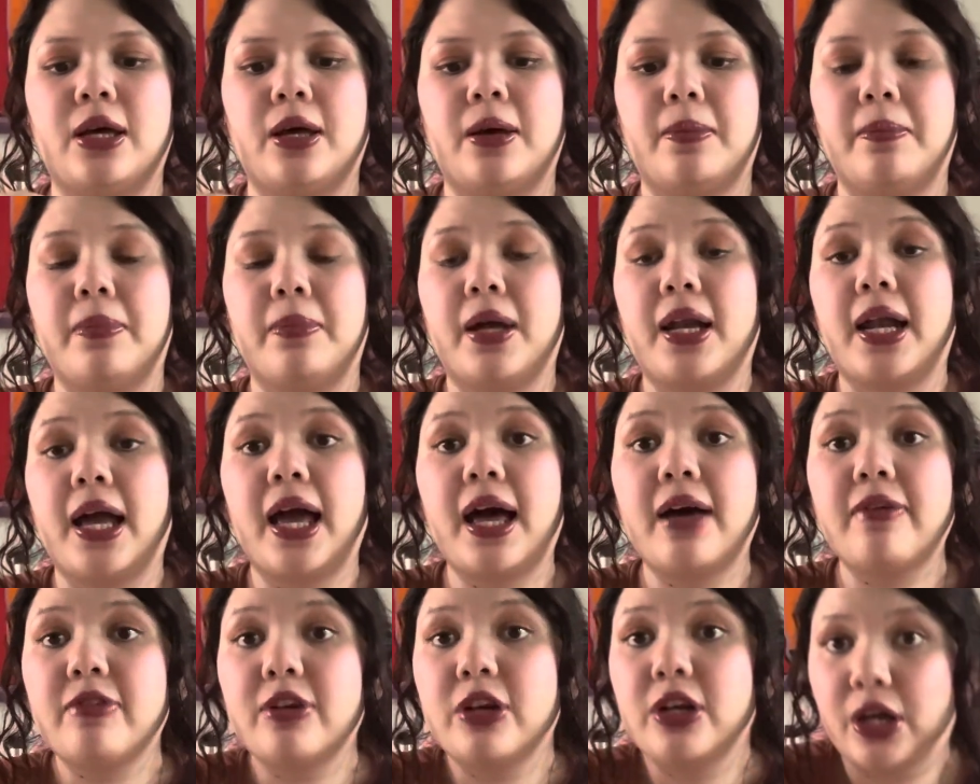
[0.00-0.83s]
but I
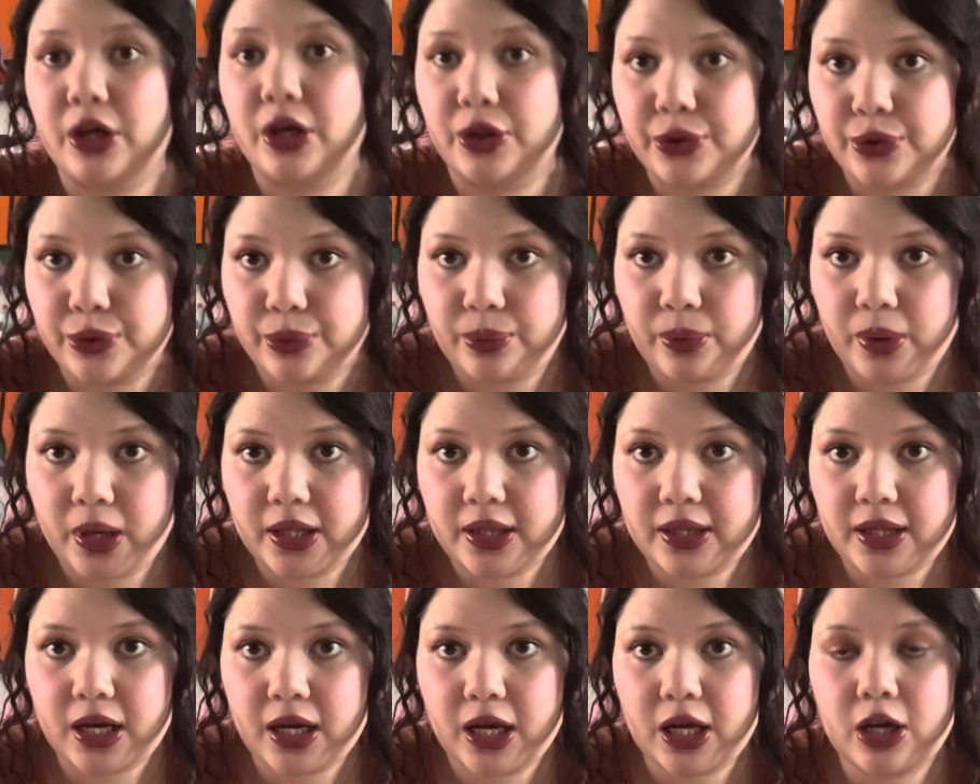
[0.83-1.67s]
have another one
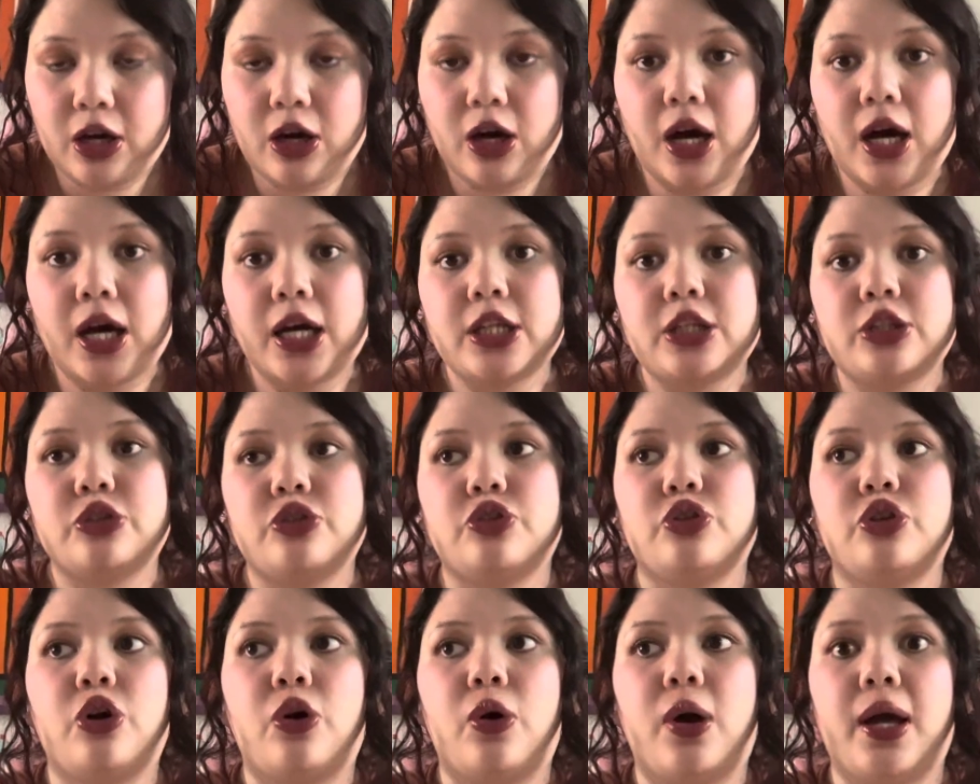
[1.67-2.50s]
that I got,
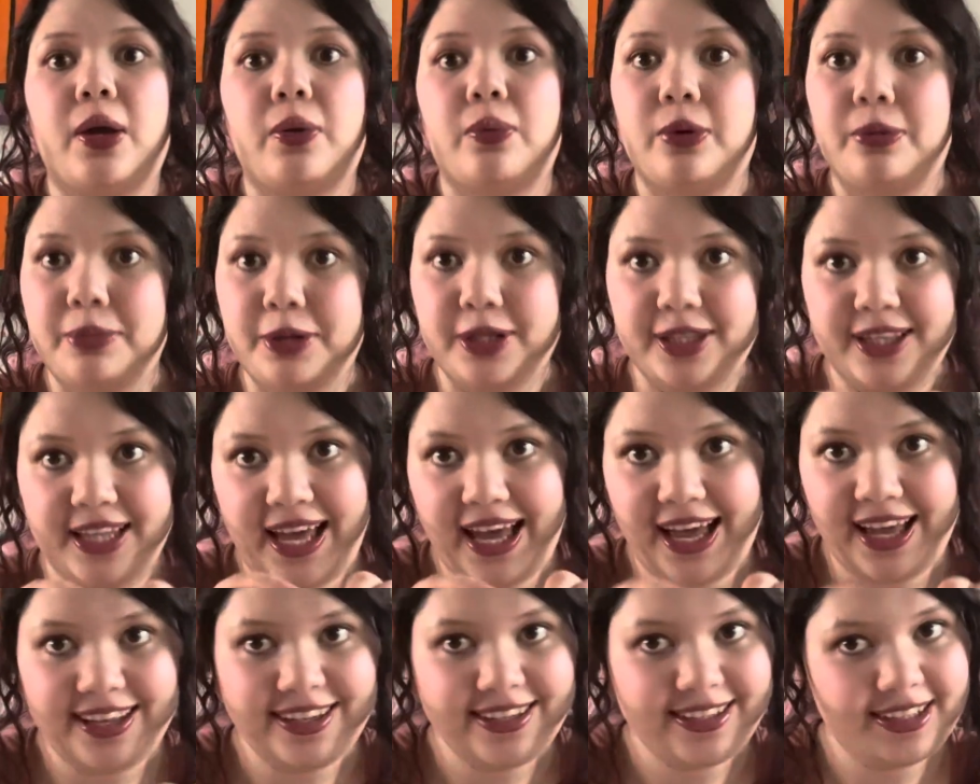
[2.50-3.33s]
so I will put
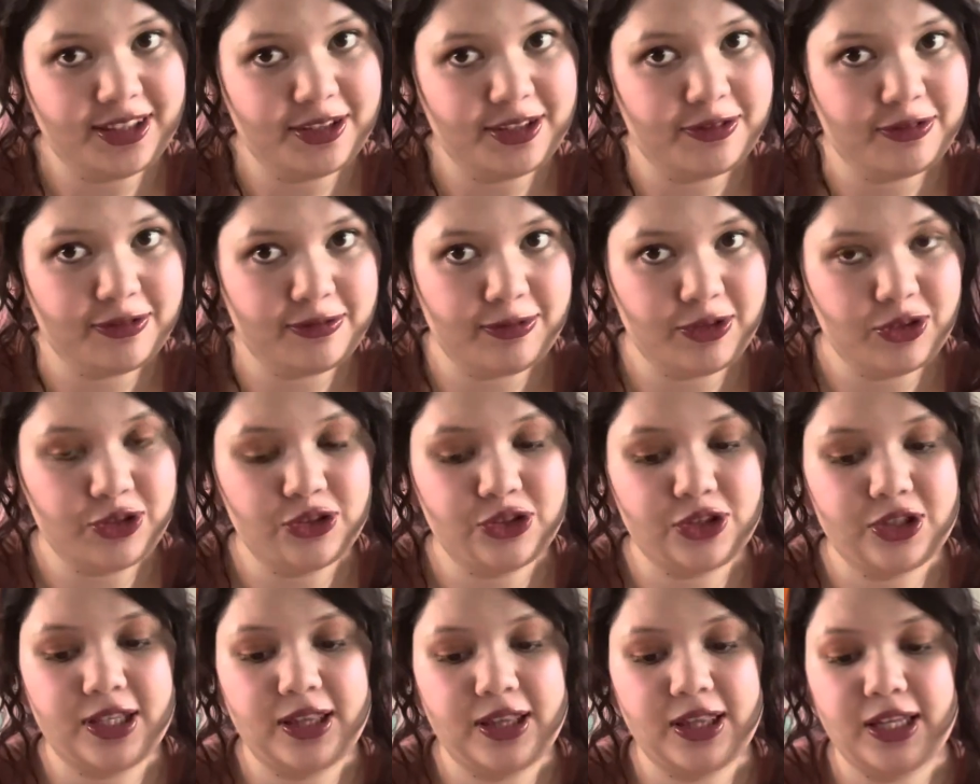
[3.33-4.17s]
that in the future
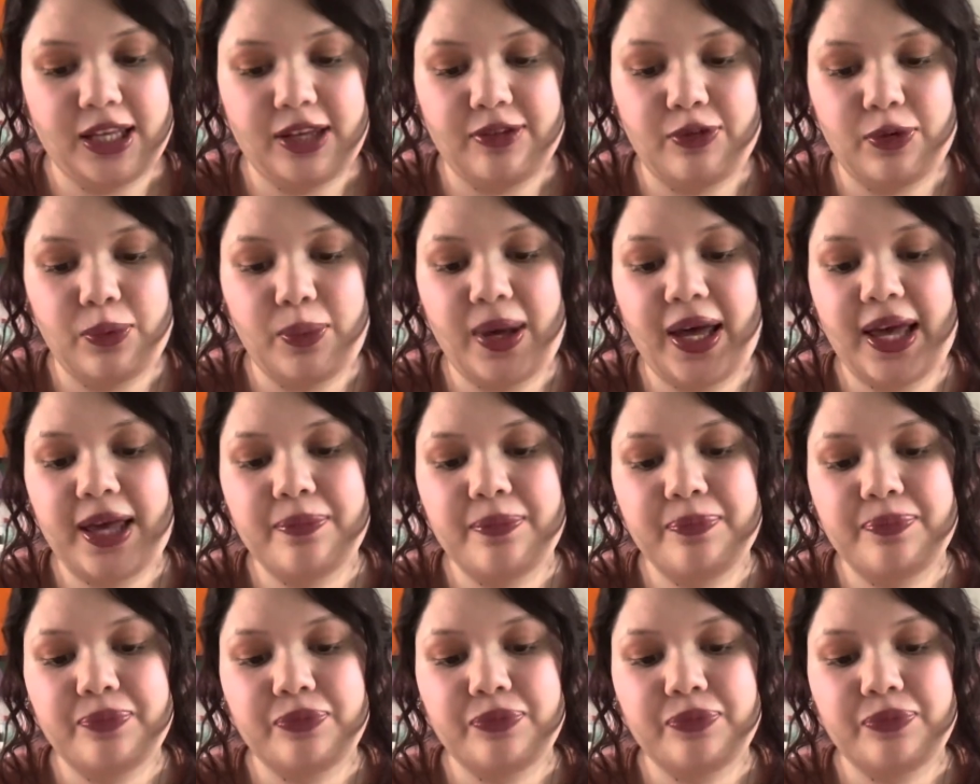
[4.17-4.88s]
in the giveaway.